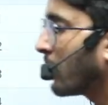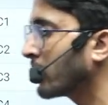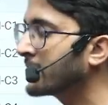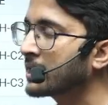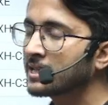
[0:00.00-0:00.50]

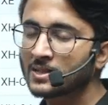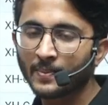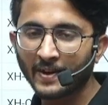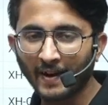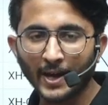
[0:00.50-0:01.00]
It is a
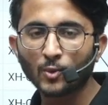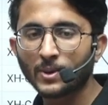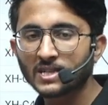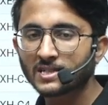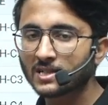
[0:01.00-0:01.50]
PYQ
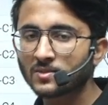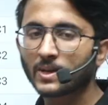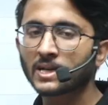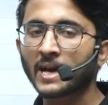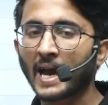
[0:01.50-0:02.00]
based test,
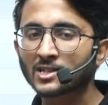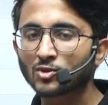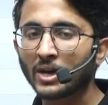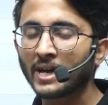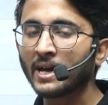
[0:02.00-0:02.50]
but
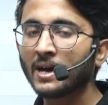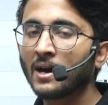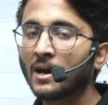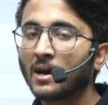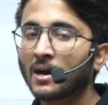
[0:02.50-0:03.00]
actually
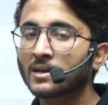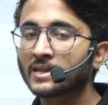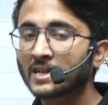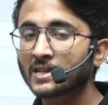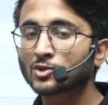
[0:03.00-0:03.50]

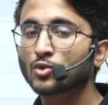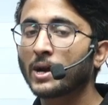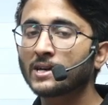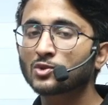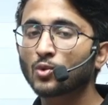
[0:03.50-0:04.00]
the
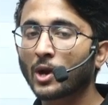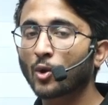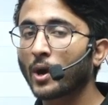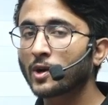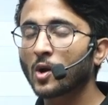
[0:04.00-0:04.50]
students who are
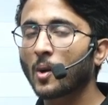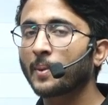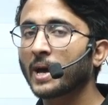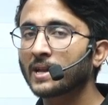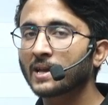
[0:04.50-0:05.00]
going to
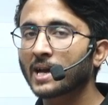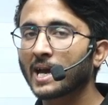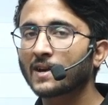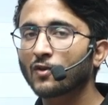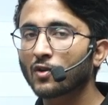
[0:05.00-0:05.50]
appear in the
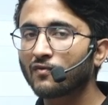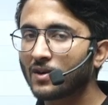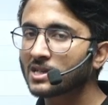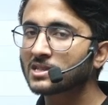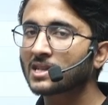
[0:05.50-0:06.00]
gate for
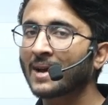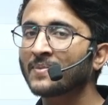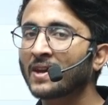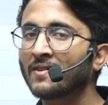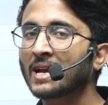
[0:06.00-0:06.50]
first time,
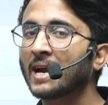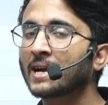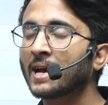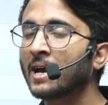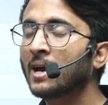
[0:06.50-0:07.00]
they will
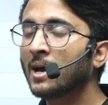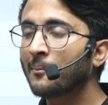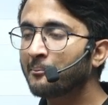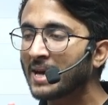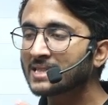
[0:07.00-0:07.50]
get a
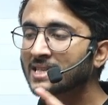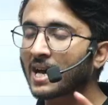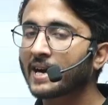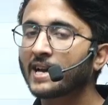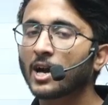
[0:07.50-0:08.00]
basic
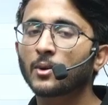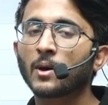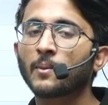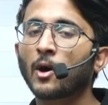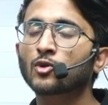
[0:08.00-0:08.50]
idea
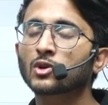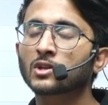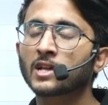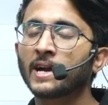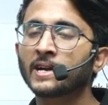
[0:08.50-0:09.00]
about
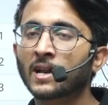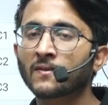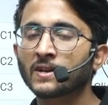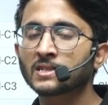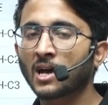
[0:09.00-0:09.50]
the
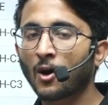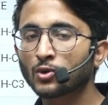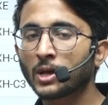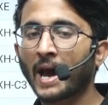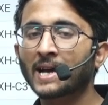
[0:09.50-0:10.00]
interface, how
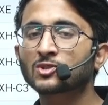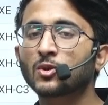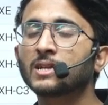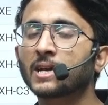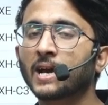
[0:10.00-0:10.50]
the
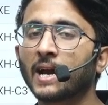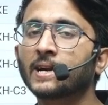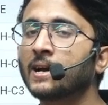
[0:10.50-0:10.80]
actually the gate